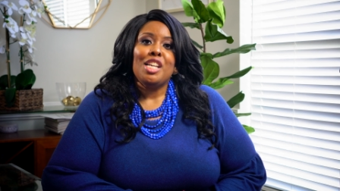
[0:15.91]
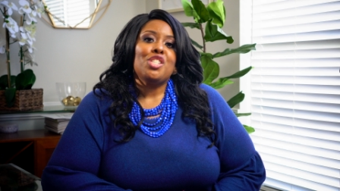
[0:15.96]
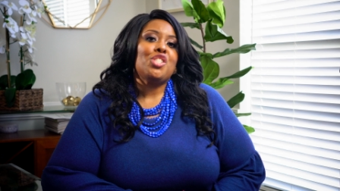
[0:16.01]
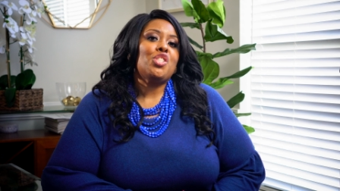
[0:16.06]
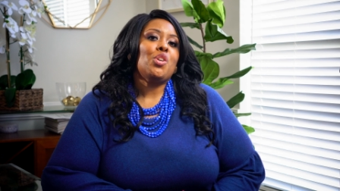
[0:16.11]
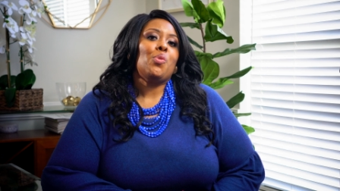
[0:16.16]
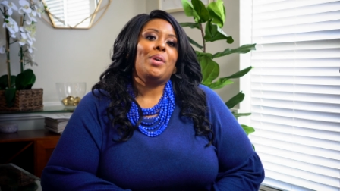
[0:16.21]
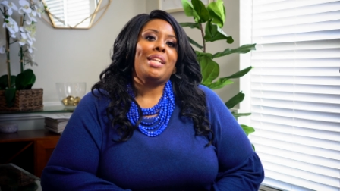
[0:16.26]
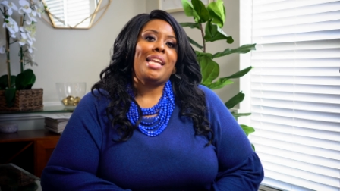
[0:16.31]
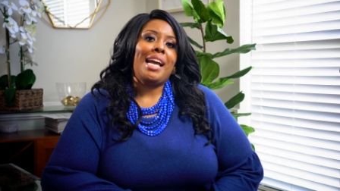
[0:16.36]

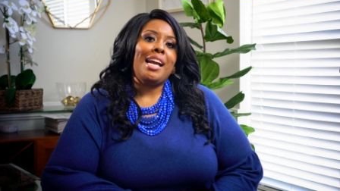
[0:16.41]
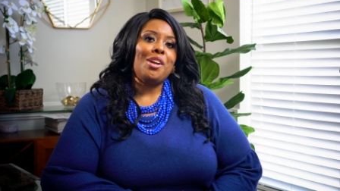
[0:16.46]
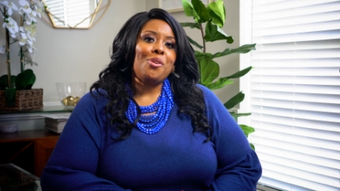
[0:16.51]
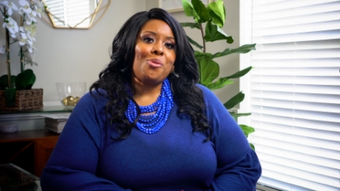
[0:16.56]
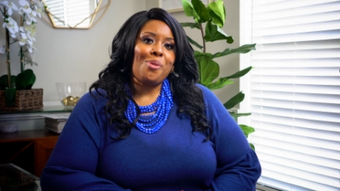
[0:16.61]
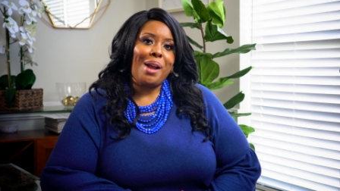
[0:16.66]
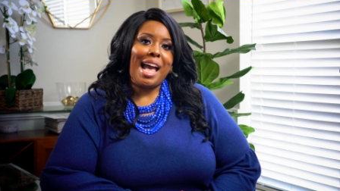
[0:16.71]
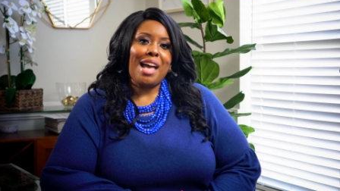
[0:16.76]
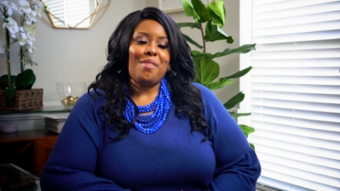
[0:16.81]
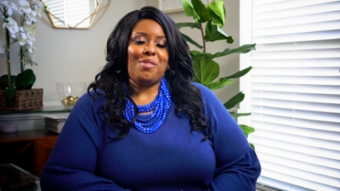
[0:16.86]
So when I
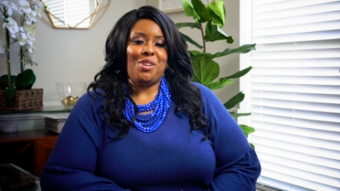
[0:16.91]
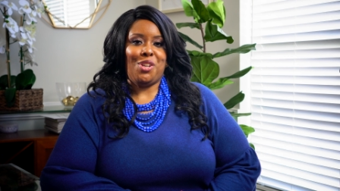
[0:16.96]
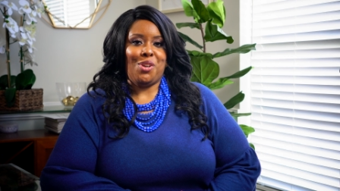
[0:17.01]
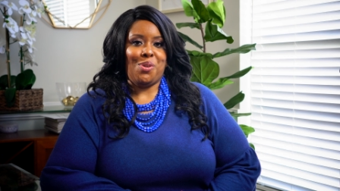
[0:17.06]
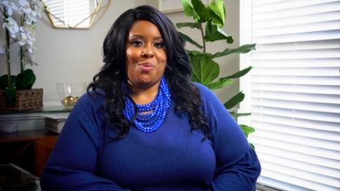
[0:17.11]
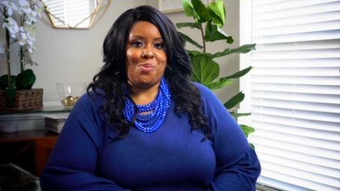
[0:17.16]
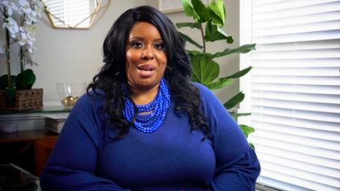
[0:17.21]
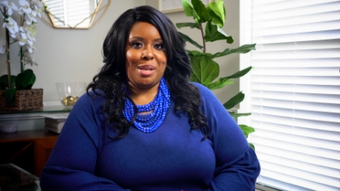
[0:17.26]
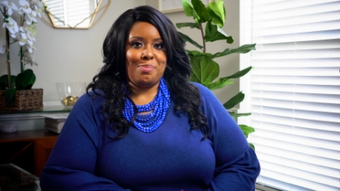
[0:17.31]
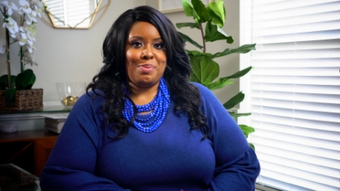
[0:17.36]
arrive at
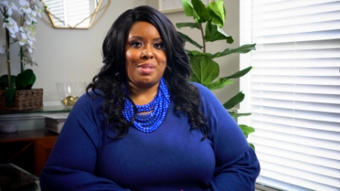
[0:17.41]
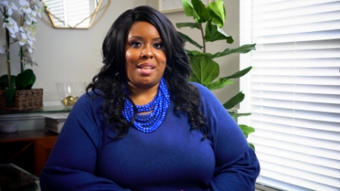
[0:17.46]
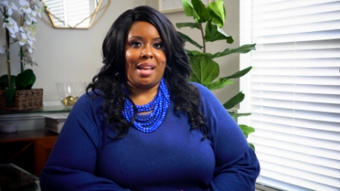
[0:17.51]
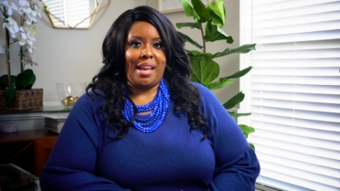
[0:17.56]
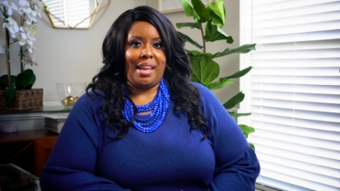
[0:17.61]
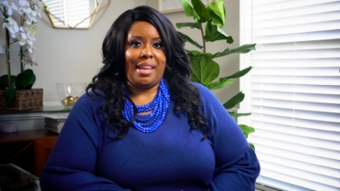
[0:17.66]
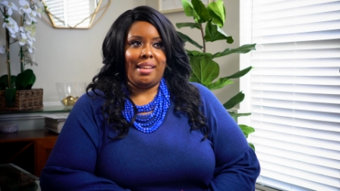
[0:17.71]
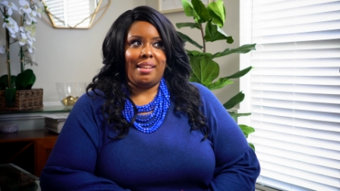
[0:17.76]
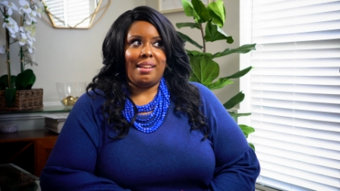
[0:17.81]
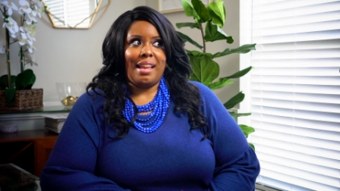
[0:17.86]
your
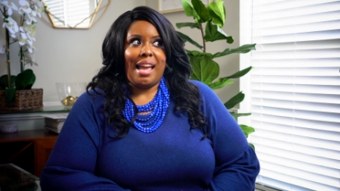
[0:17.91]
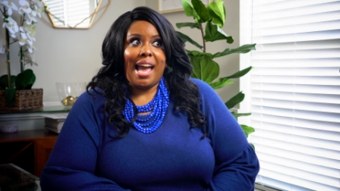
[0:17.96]
website,